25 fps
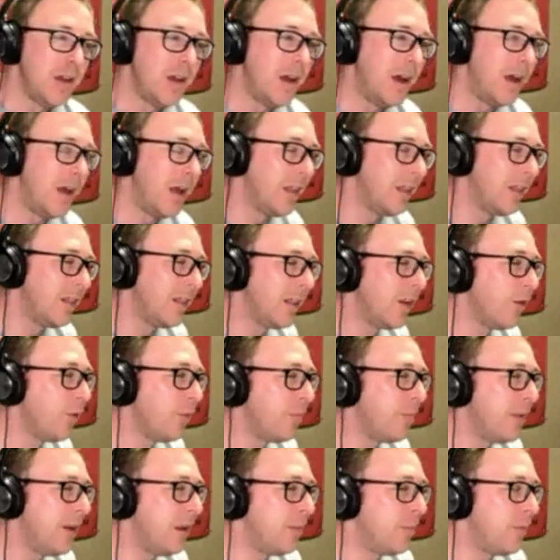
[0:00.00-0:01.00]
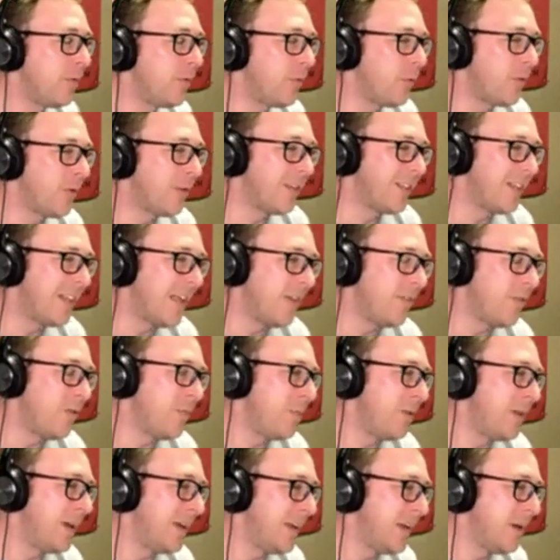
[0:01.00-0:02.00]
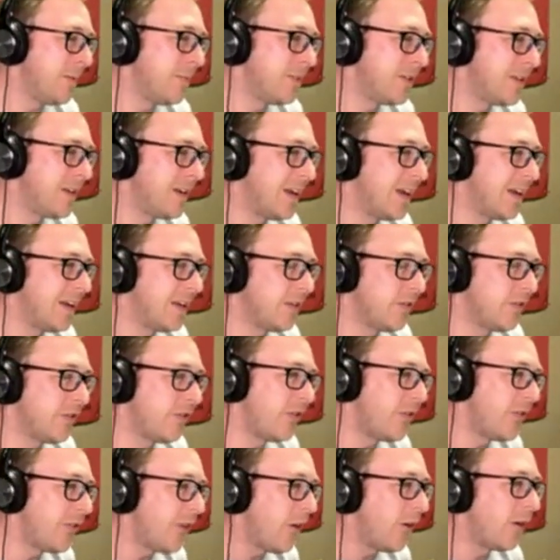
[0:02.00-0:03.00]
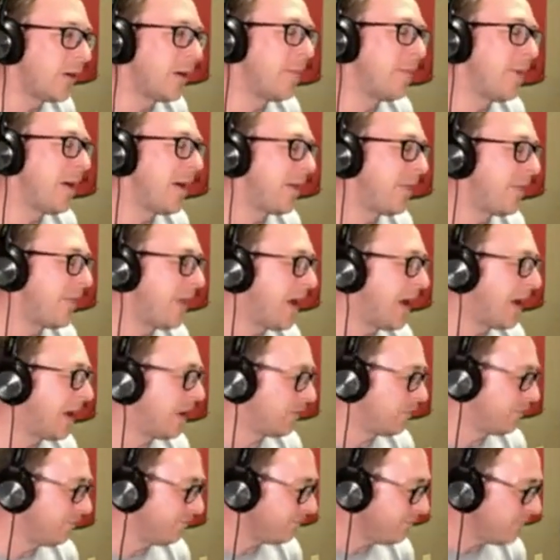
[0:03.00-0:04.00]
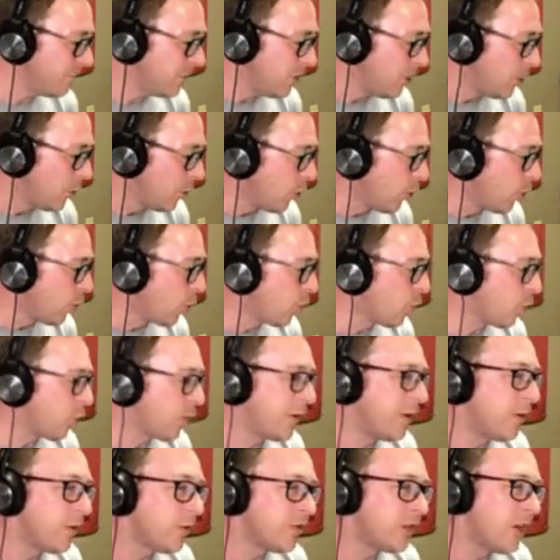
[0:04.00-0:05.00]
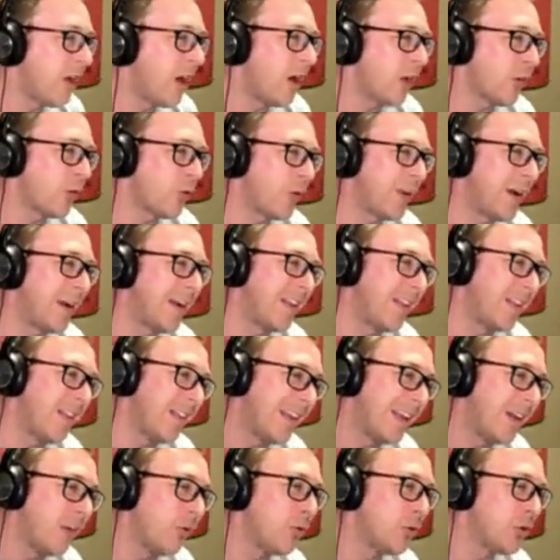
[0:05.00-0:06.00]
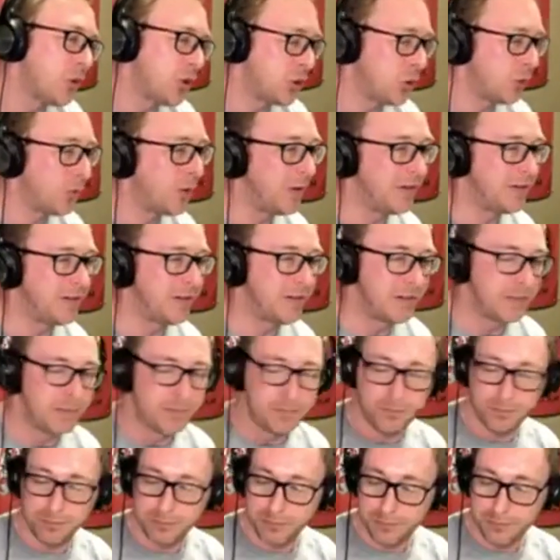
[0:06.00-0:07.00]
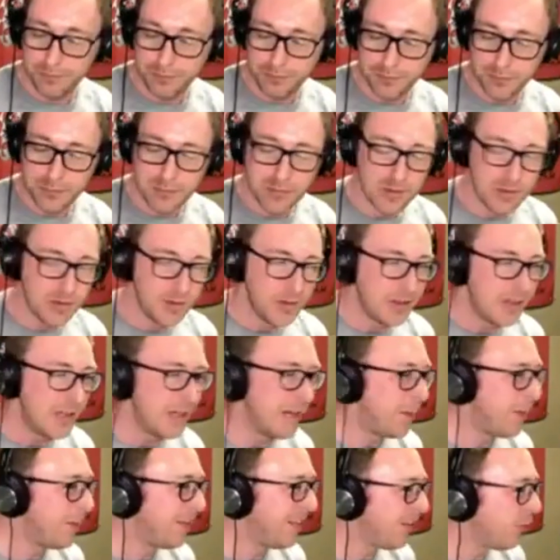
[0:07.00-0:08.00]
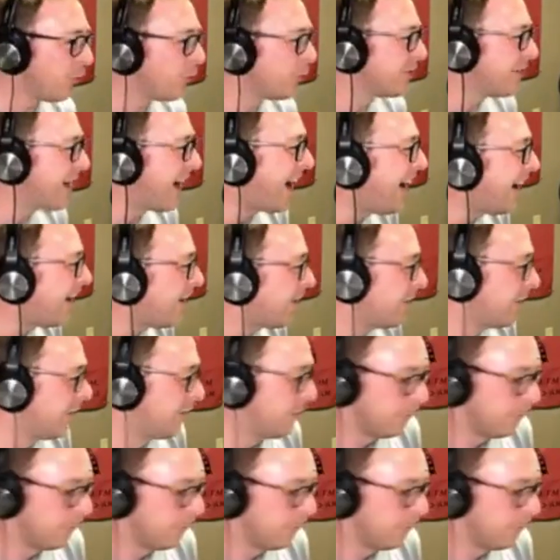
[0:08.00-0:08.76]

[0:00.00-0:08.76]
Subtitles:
A little bit before 11 p.m. tonight. Sorry about that. Real talk ran a little short. And I'm a little tired.